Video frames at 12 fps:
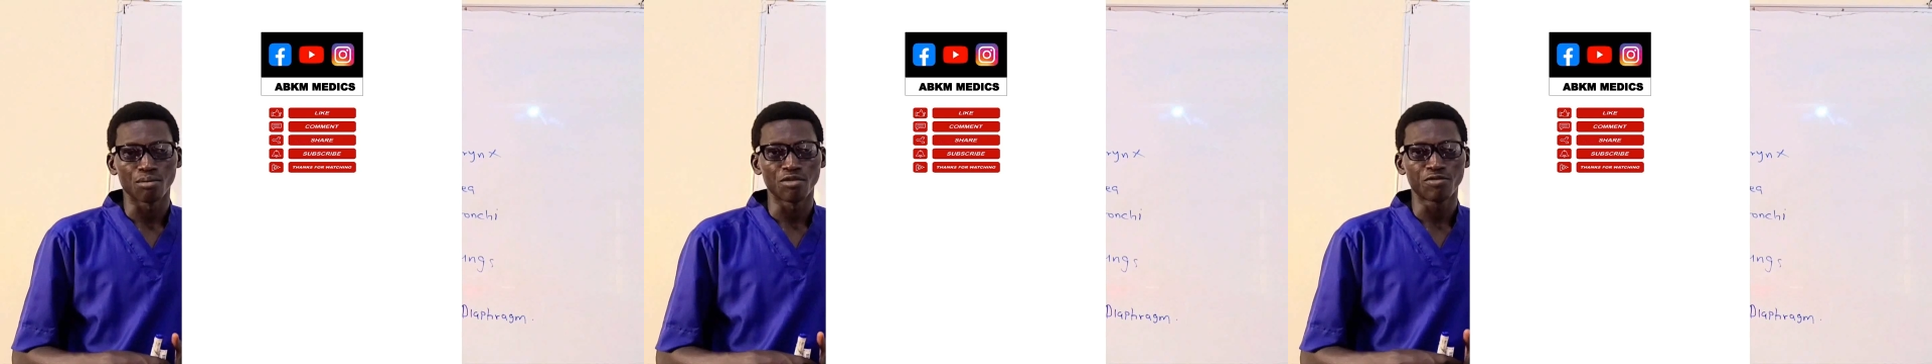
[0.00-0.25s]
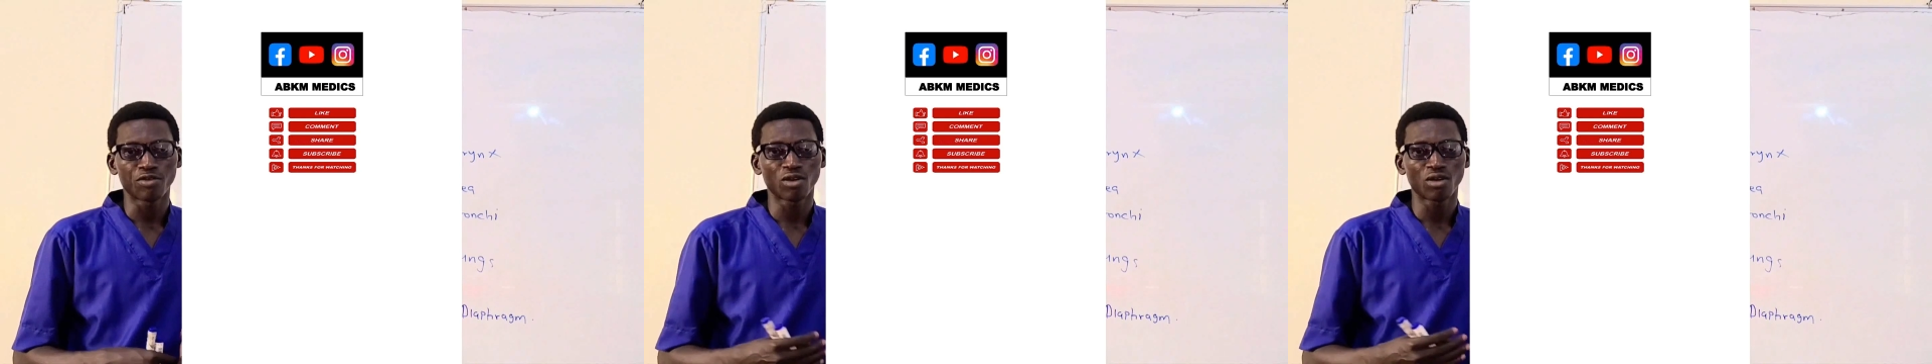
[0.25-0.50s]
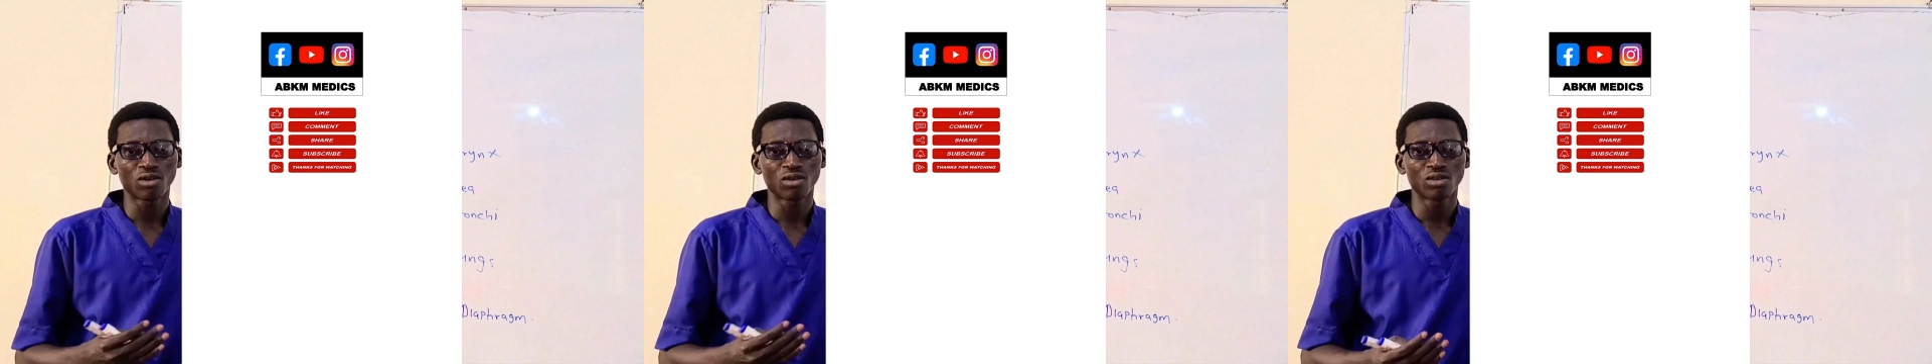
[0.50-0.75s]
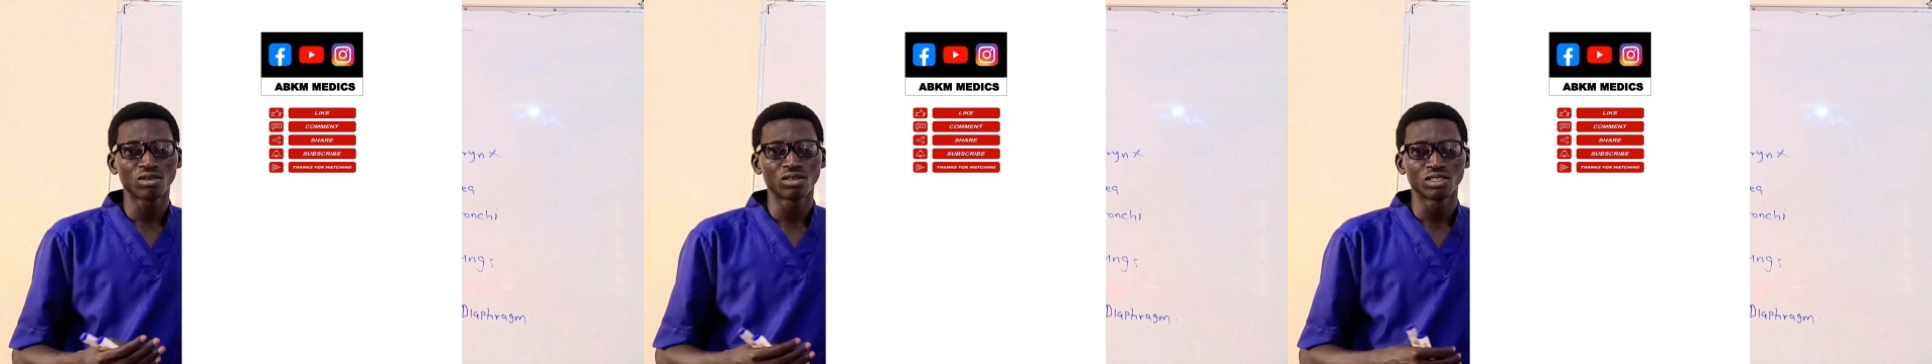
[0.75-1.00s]

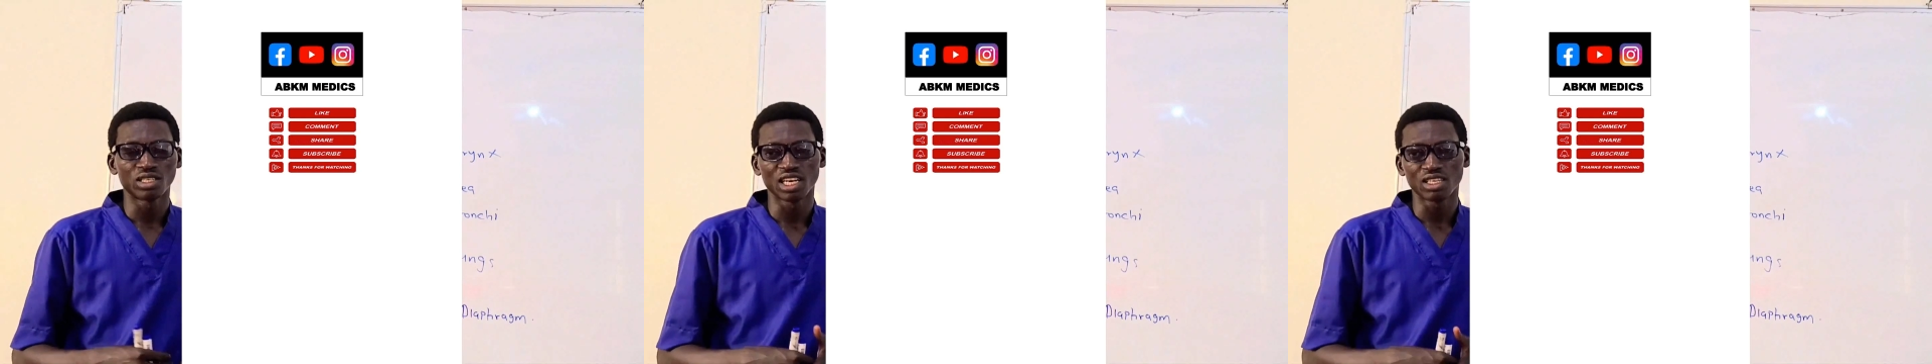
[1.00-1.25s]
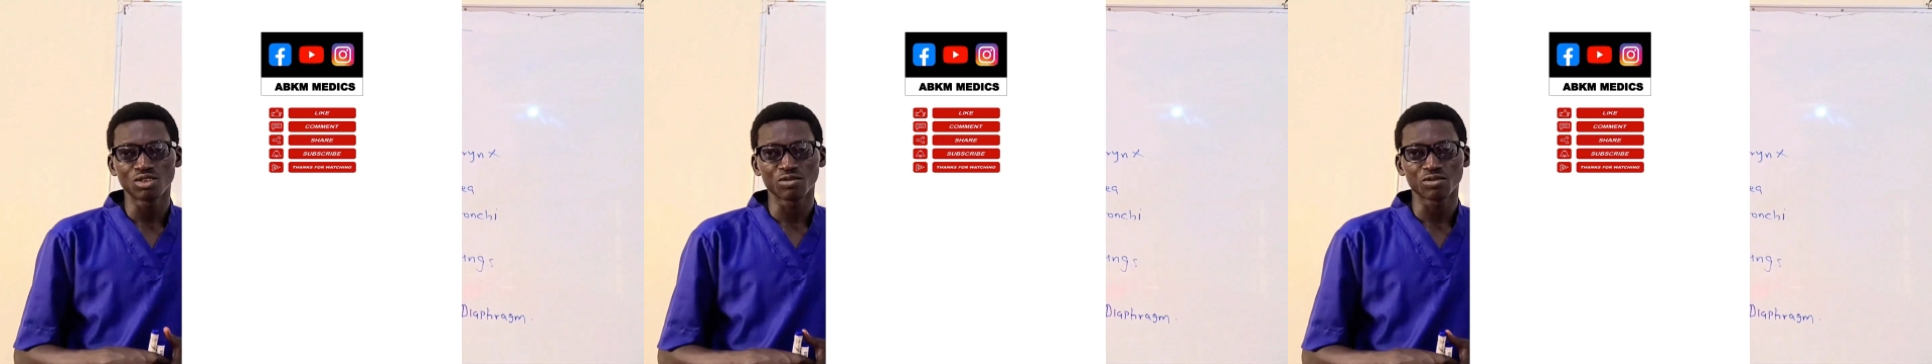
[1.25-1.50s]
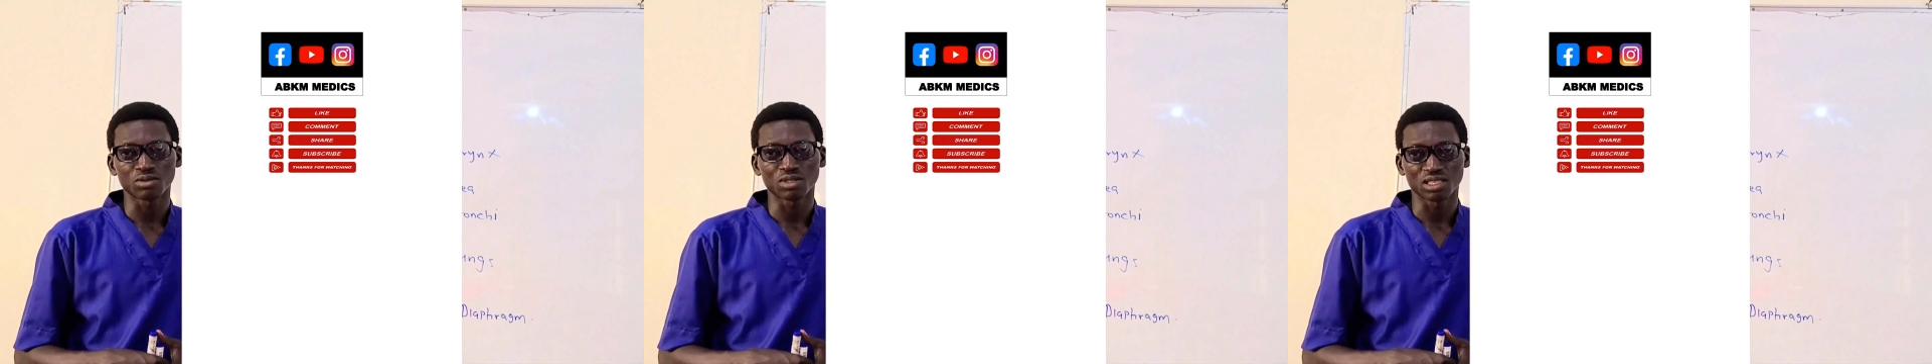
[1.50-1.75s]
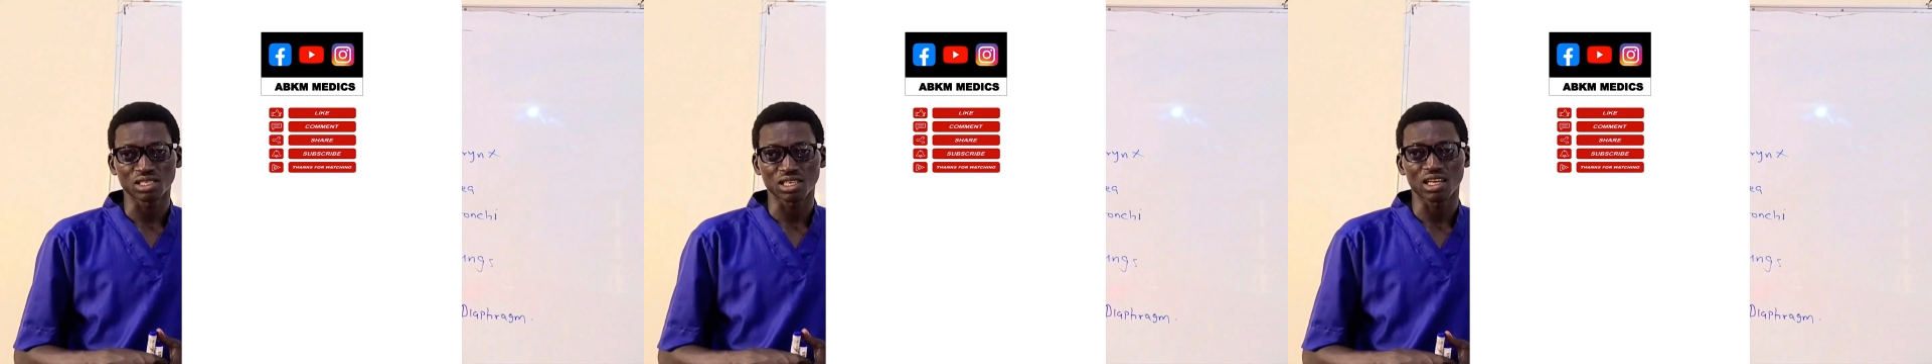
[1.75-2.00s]
Before the end of
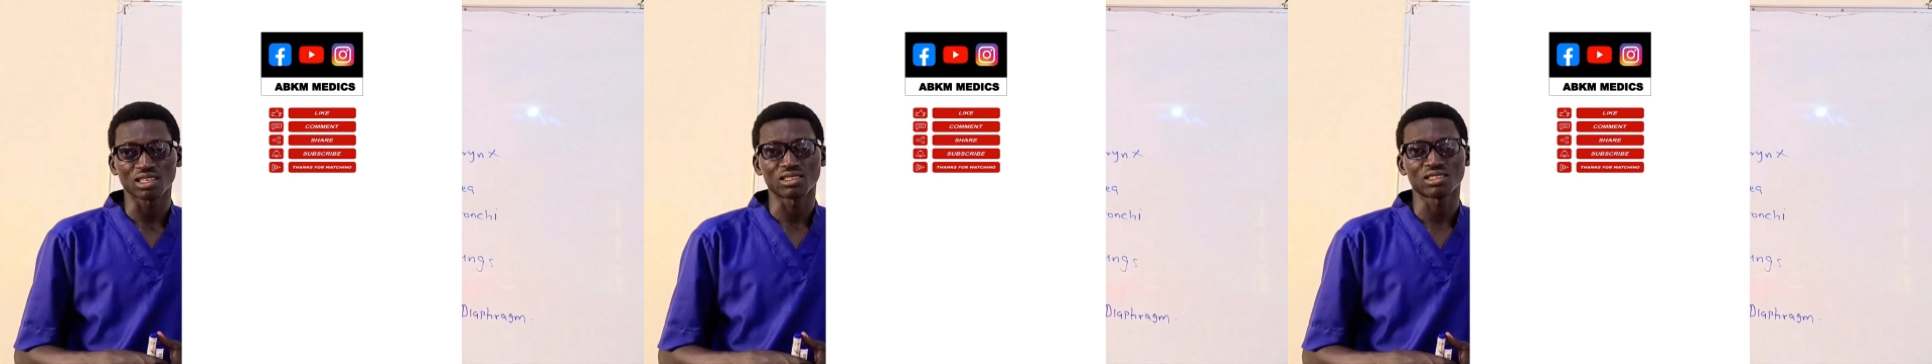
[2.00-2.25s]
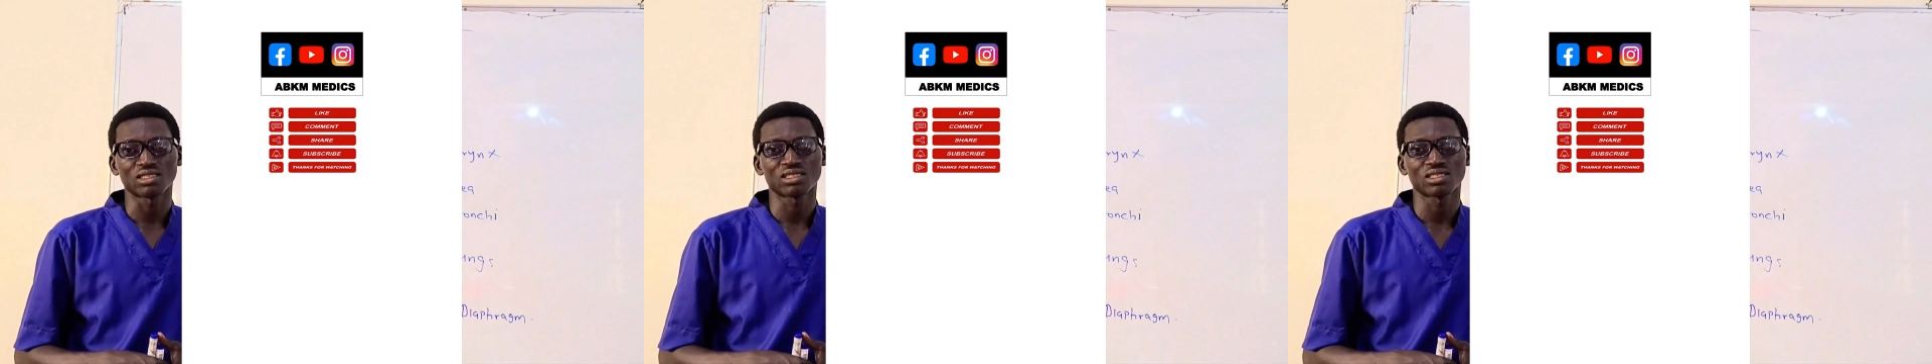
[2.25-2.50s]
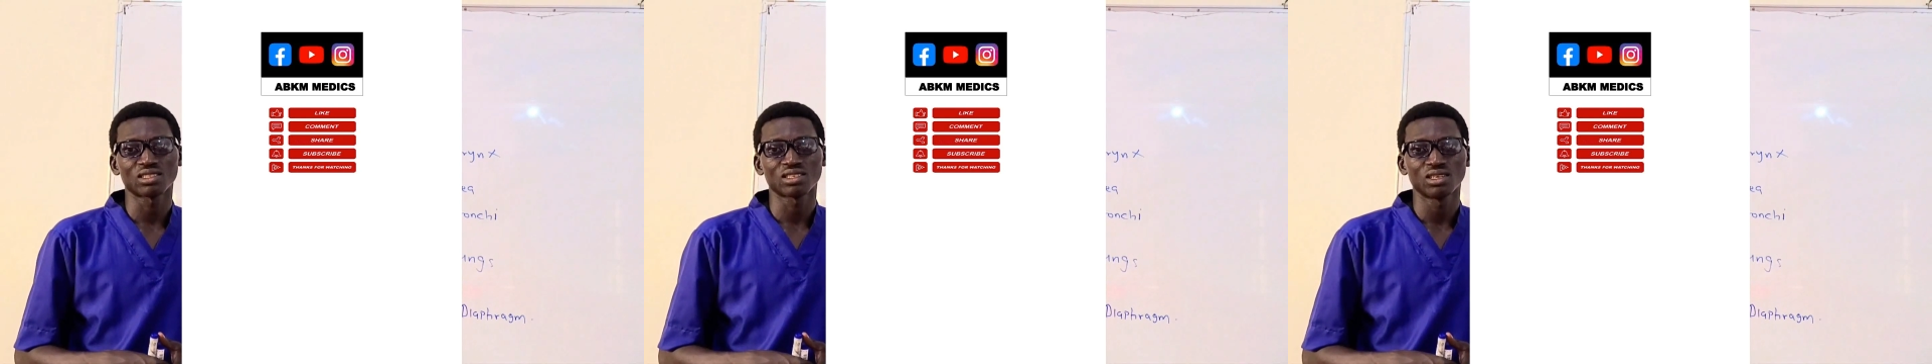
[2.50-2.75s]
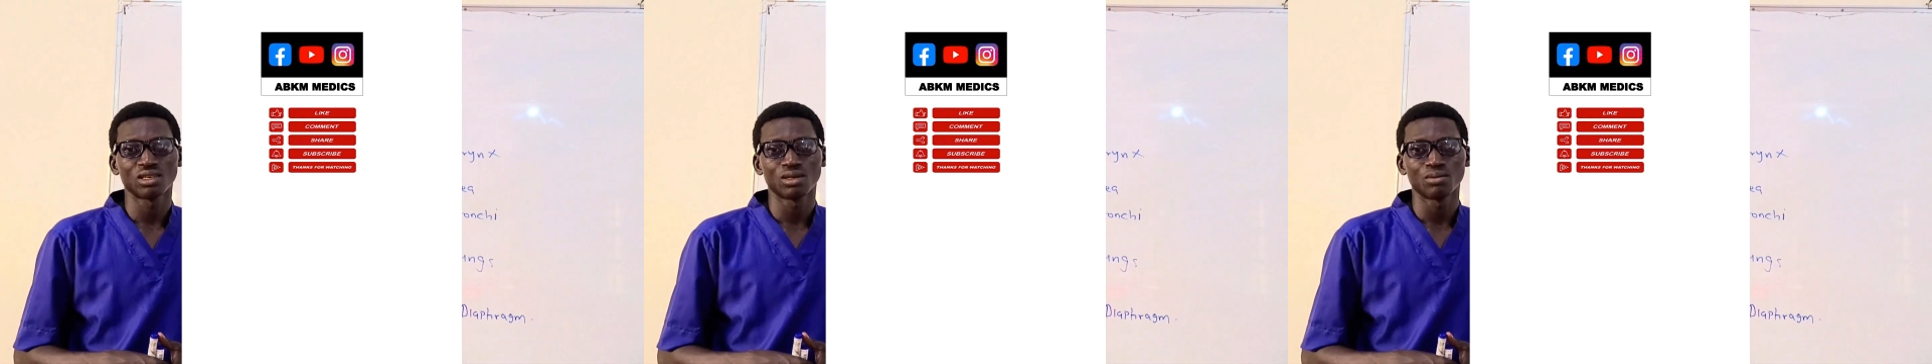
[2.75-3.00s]
today's class,